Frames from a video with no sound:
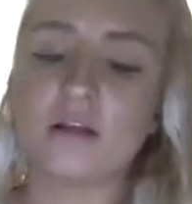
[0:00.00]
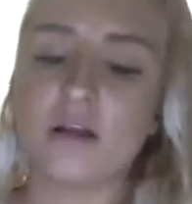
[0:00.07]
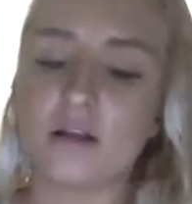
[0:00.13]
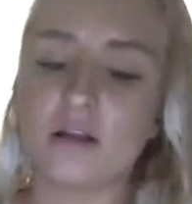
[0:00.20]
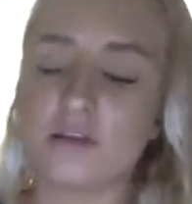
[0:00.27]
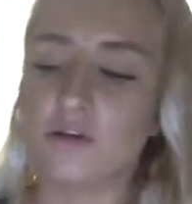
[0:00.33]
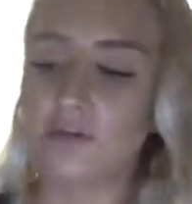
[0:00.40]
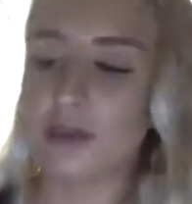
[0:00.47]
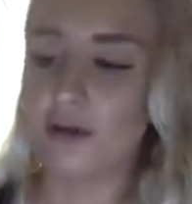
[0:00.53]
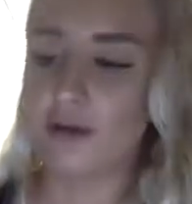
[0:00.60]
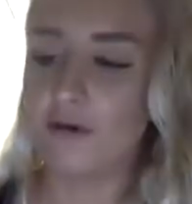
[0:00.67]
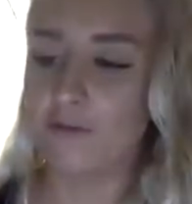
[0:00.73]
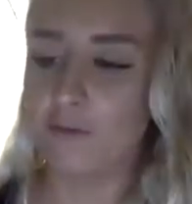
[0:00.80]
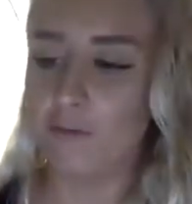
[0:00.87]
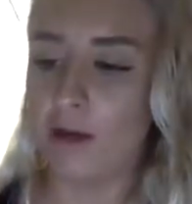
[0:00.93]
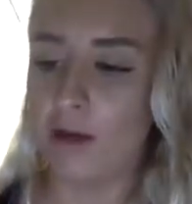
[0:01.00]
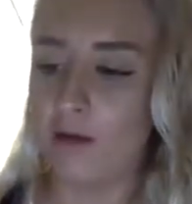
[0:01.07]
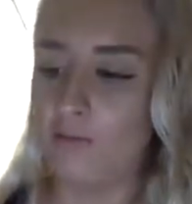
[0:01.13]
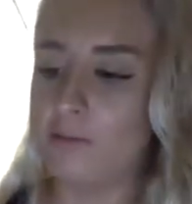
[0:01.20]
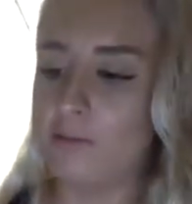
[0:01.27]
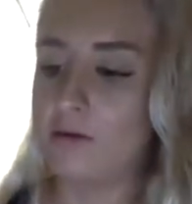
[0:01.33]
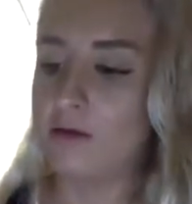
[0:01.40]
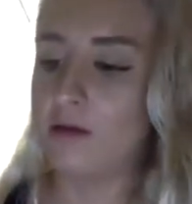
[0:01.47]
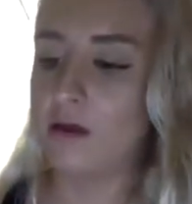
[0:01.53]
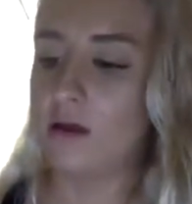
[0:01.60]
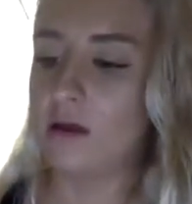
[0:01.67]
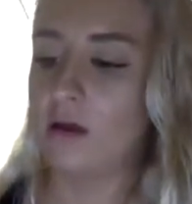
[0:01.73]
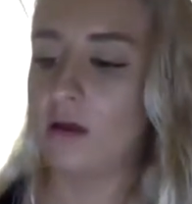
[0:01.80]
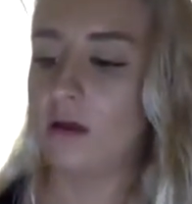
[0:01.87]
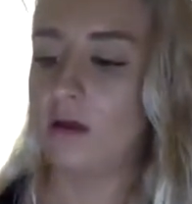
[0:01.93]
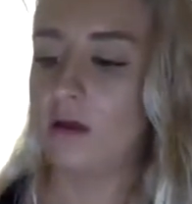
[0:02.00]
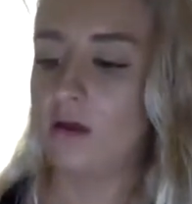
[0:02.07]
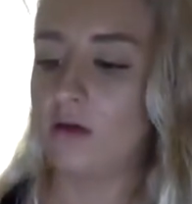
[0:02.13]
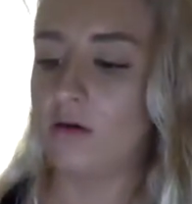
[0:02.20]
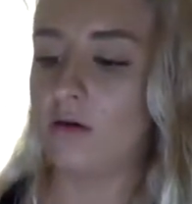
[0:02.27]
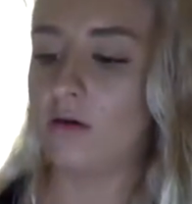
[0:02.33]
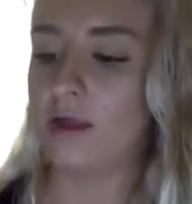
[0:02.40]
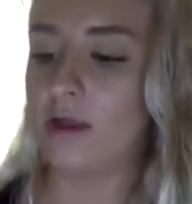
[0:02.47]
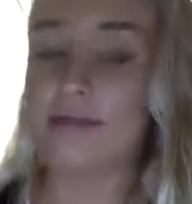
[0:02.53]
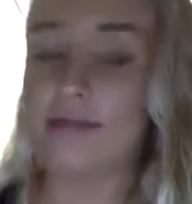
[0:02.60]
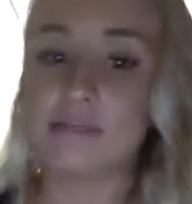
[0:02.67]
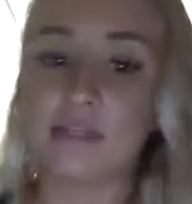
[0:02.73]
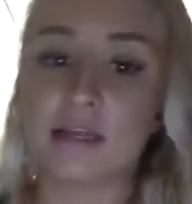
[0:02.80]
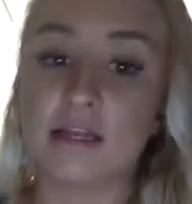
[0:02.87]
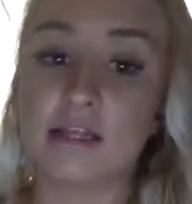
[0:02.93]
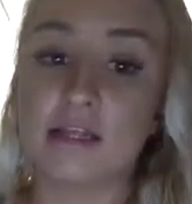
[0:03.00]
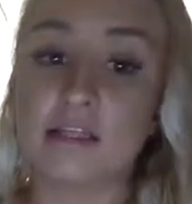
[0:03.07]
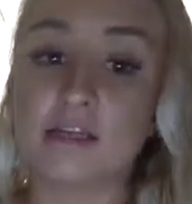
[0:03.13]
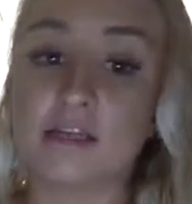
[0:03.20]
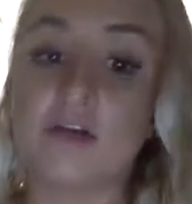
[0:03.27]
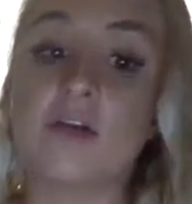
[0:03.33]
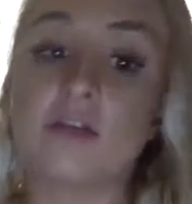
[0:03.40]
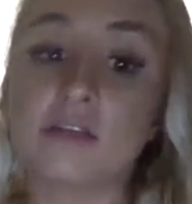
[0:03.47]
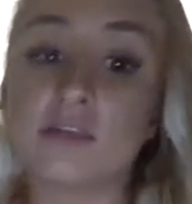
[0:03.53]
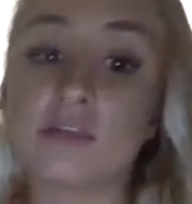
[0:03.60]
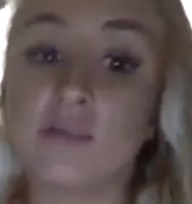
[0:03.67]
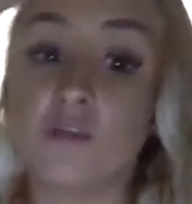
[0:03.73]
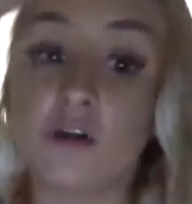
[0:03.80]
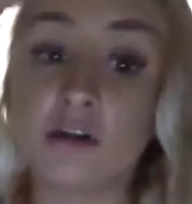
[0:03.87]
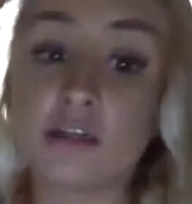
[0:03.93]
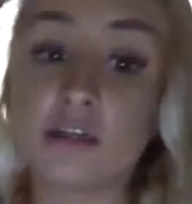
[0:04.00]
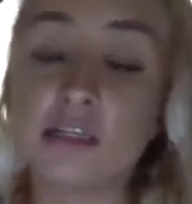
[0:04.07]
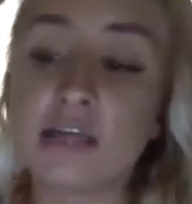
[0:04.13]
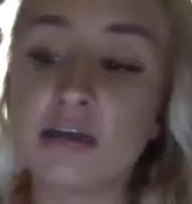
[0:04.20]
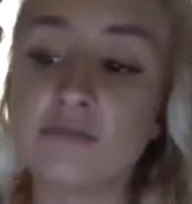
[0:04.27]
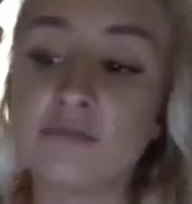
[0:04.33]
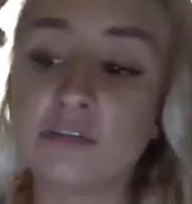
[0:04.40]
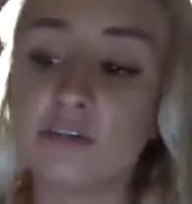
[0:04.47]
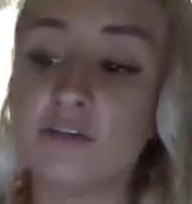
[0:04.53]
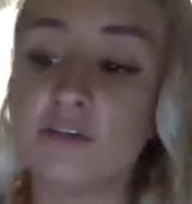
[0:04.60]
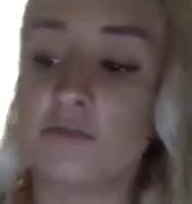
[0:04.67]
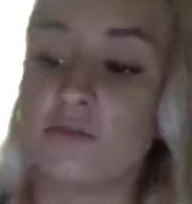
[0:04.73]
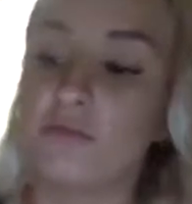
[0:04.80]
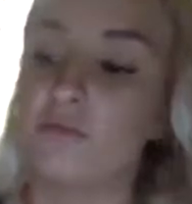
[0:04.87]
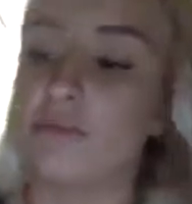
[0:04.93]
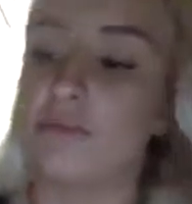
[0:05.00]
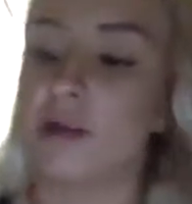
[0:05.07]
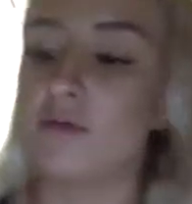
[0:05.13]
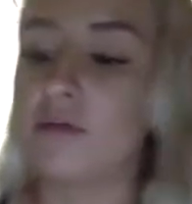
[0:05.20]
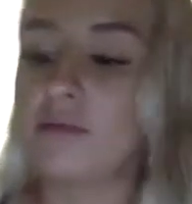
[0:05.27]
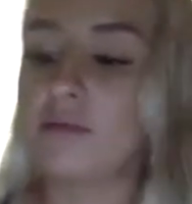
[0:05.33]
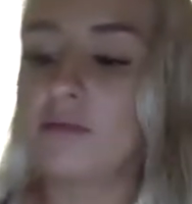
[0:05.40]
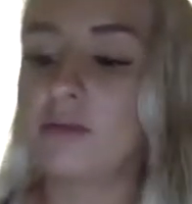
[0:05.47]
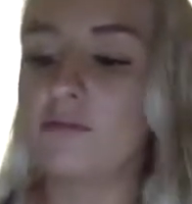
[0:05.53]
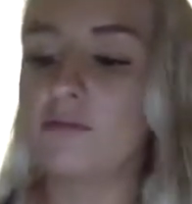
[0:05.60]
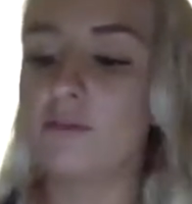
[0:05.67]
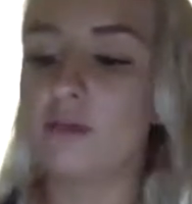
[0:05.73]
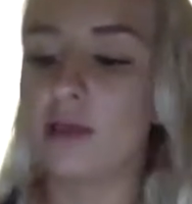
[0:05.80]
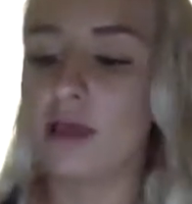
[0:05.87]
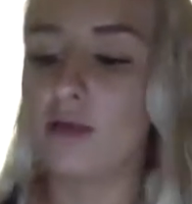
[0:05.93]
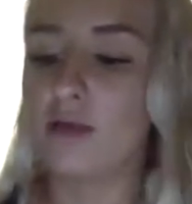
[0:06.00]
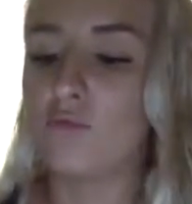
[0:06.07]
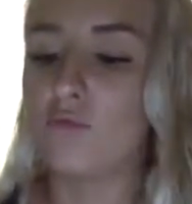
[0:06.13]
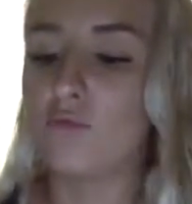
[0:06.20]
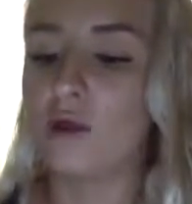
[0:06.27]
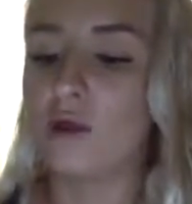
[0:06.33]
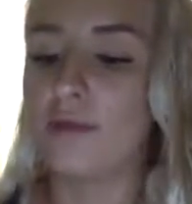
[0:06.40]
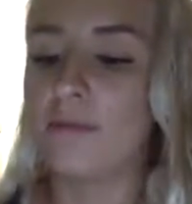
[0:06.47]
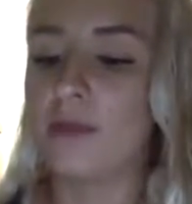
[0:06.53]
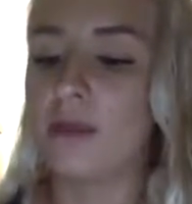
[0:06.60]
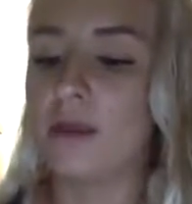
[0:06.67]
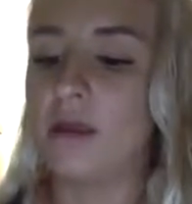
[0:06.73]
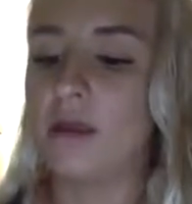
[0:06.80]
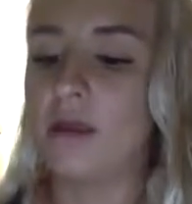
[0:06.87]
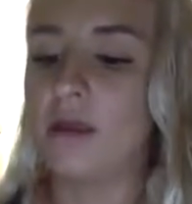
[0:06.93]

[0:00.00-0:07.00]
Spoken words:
Don't get overwhelmed. Hold on. I'm sending this girl some order steps, so bear with me for like 1 minute.